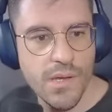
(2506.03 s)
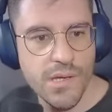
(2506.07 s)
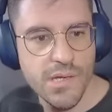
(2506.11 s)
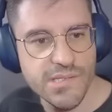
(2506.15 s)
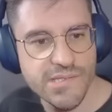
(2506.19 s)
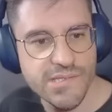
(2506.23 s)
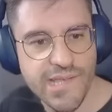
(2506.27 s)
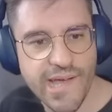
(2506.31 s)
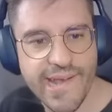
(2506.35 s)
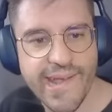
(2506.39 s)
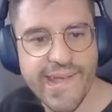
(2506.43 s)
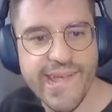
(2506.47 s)

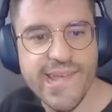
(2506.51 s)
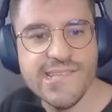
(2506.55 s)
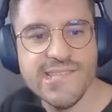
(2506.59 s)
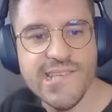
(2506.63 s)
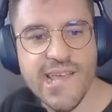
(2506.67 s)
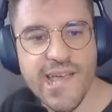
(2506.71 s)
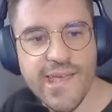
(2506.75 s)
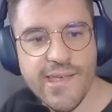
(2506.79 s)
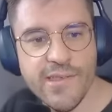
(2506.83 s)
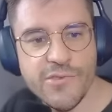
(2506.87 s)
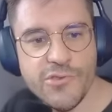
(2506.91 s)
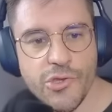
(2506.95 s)
Tariq is
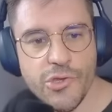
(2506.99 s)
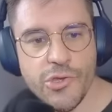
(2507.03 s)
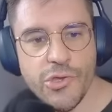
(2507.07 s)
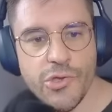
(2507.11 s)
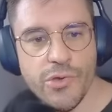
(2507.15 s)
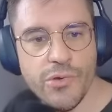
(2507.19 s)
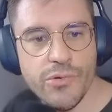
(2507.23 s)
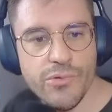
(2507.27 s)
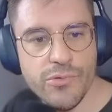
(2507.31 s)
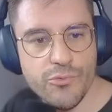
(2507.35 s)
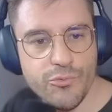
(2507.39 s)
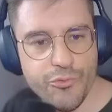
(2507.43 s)
saying, do
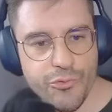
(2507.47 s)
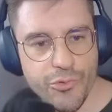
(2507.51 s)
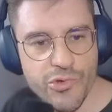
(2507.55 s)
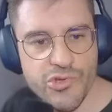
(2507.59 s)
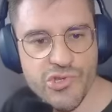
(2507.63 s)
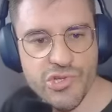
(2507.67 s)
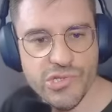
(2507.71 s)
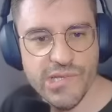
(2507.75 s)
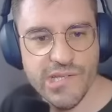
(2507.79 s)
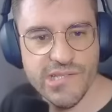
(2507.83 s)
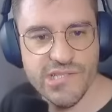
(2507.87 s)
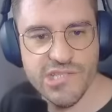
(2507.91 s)
you
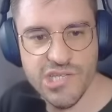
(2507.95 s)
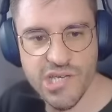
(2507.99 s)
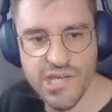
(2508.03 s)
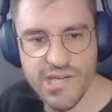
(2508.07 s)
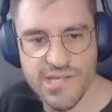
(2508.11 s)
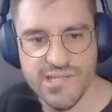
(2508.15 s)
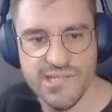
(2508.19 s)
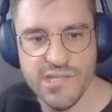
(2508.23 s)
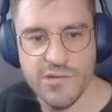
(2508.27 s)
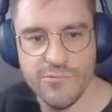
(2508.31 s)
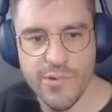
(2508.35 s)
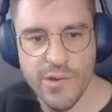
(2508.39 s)
usually
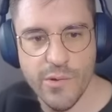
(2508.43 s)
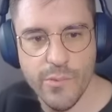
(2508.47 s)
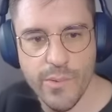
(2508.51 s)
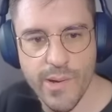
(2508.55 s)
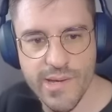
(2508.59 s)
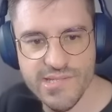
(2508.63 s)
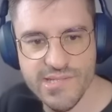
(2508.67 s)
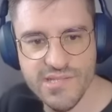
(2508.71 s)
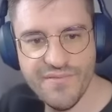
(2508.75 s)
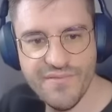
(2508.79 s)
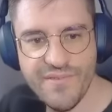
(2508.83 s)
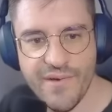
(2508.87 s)
test a
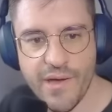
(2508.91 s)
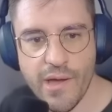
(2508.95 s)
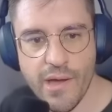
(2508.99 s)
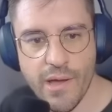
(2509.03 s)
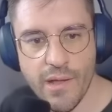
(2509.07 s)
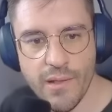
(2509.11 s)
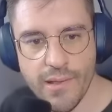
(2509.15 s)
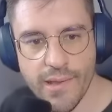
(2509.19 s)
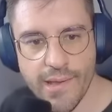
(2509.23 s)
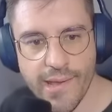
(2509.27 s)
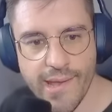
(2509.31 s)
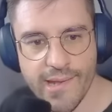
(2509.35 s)
request
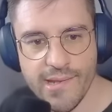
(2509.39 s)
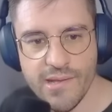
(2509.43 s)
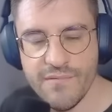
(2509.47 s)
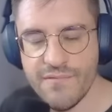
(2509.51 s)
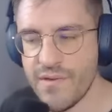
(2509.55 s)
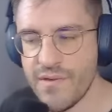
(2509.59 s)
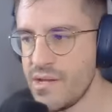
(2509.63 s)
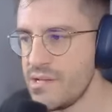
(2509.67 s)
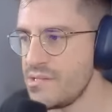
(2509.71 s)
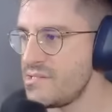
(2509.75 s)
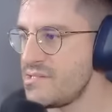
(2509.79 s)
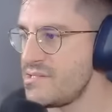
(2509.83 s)
file and
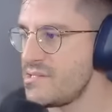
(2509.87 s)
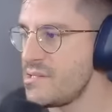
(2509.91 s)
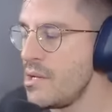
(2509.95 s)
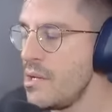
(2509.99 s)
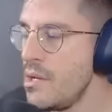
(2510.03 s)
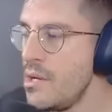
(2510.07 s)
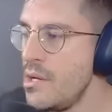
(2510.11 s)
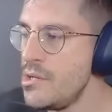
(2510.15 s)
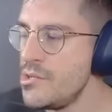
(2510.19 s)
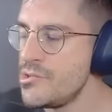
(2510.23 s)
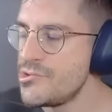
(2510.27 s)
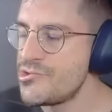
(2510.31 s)
events?
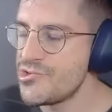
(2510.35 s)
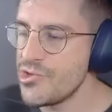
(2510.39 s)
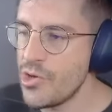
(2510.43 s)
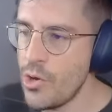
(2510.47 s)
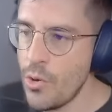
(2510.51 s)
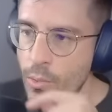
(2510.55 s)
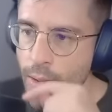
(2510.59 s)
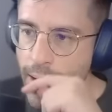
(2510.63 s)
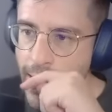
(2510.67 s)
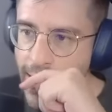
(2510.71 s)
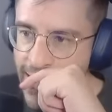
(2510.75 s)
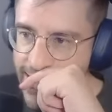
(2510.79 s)

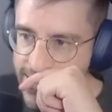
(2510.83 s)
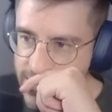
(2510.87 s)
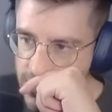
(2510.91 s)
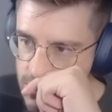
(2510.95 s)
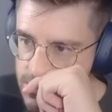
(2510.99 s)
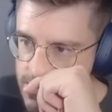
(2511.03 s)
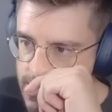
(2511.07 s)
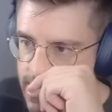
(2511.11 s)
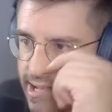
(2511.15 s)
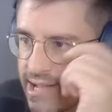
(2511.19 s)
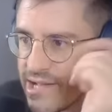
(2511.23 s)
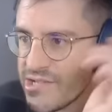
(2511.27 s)
So I
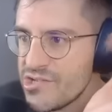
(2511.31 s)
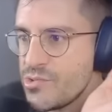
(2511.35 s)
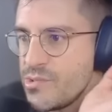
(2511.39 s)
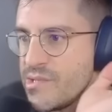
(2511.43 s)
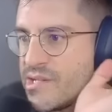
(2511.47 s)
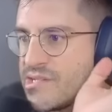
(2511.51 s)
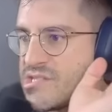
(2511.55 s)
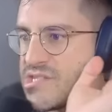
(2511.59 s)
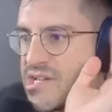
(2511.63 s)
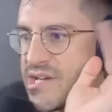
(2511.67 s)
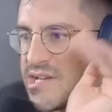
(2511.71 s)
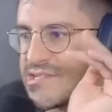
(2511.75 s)
don't
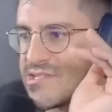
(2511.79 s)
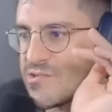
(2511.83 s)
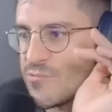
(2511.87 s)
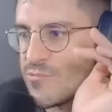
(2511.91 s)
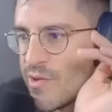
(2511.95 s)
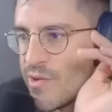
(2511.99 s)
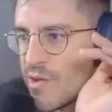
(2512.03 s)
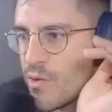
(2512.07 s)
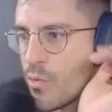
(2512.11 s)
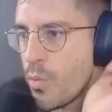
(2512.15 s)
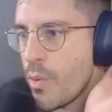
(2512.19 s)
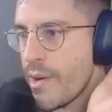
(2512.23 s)
actually test
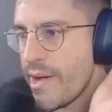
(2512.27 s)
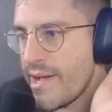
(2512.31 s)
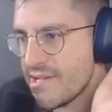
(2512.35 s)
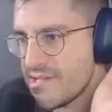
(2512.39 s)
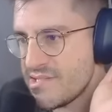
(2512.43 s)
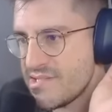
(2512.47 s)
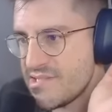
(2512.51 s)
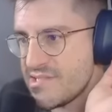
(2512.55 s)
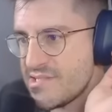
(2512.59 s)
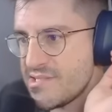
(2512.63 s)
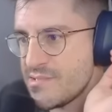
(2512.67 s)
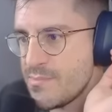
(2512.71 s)

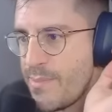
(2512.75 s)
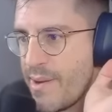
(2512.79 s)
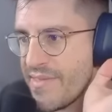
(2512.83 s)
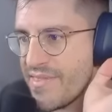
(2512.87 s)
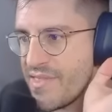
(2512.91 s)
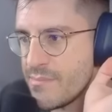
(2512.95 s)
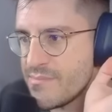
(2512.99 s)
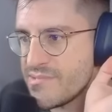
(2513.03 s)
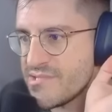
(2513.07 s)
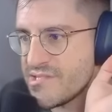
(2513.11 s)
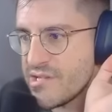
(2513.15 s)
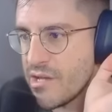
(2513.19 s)
requests by
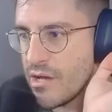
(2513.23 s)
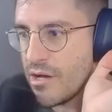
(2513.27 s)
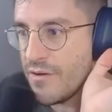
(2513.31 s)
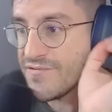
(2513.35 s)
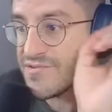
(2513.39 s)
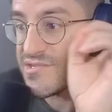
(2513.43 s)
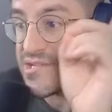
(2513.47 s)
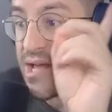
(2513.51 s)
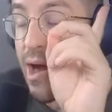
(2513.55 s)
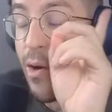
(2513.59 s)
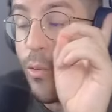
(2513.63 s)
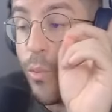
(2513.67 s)

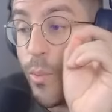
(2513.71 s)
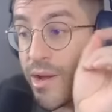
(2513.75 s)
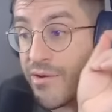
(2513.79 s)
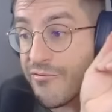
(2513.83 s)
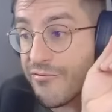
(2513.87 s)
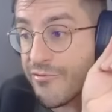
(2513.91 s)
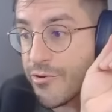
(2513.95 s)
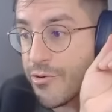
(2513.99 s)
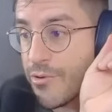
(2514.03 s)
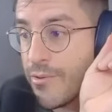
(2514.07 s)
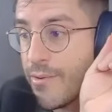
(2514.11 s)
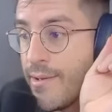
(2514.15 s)
themselves.
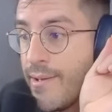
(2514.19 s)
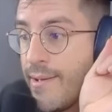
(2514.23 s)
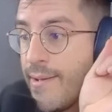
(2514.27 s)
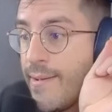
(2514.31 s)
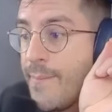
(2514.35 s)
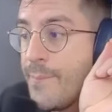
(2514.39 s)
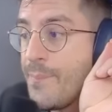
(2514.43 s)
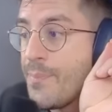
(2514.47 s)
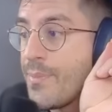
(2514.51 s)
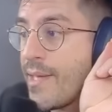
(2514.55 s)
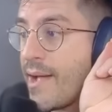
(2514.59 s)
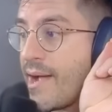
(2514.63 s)
However,
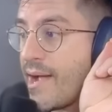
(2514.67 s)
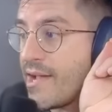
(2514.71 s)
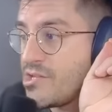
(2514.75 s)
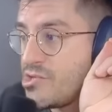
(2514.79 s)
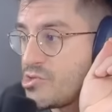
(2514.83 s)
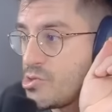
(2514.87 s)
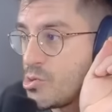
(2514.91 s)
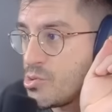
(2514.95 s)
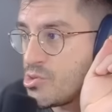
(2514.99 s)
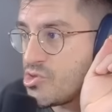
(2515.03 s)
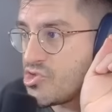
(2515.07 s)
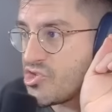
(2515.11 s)
I
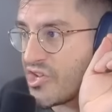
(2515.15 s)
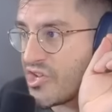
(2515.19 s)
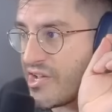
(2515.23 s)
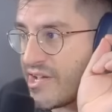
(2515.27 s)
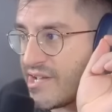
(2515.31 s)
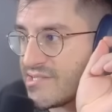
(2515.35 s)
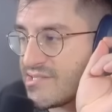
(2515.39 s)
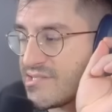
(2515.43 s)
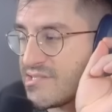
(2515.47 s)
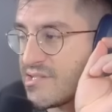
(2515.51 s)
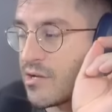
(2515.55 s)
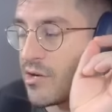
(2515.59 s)
do
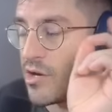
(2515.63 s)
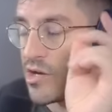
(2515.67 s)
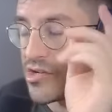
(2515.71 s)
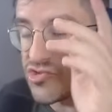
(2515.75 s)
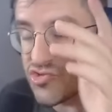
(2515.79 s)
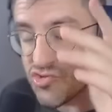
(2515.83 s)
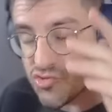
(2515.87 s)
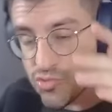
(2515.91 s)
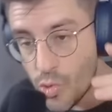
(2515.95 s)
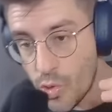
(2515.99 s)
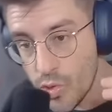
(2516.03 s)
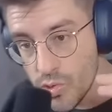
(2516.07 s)
test
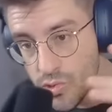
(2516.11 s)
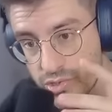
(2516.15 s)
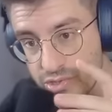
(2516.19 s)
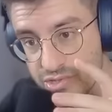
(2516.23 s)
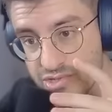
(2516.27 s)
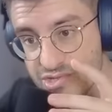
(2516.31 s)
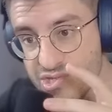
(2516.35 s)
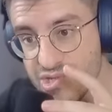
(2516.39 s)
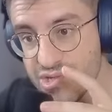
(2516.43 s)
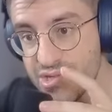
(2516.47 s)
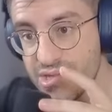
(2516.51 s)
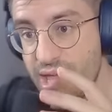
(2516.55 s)

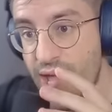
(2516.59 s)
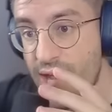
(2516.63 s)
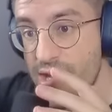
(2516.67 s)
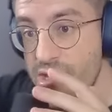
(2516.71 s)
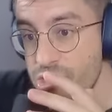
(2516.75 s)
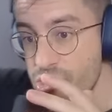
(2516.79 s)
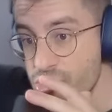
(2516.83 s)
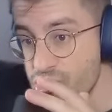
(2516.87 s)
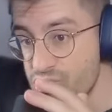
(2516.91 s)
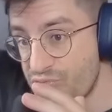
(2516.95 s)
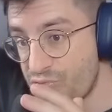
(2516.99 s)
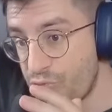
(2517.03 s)
controllers
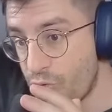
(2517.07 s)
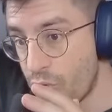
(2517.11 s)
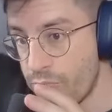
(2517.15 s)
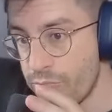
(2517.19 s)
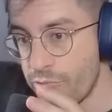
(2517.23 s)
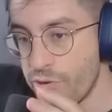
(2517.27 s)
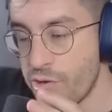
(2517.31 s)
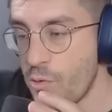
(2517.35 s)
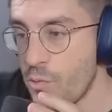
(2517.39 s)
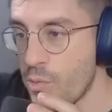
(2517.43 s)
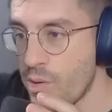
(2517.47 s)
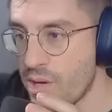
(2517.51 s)
that use
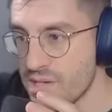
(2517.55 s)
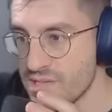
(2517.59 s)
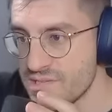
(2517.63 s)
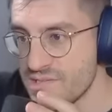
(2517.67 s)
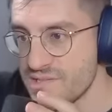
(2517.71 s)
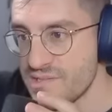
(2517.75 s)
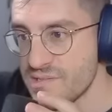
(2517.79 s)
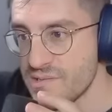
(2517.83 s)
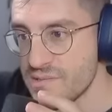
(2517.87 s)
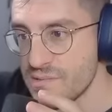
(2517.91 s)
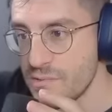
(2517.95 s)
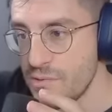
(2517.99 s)
form
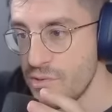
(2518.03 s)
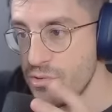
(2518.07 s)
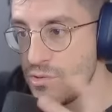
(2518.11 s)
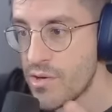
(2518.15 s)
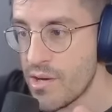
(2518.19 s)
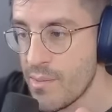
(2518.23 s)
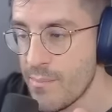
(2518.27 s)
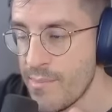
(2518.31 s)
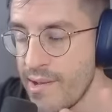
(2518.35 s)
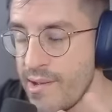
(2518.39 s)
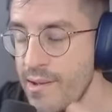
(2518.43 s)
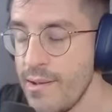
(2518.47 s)
requests. You know
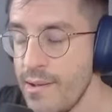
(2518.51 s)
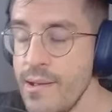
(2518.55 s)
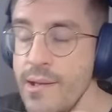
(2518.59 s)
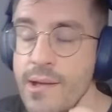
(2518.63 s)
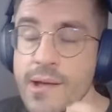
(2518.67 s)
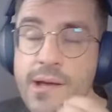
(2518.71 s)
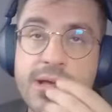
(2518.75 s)
what I mean?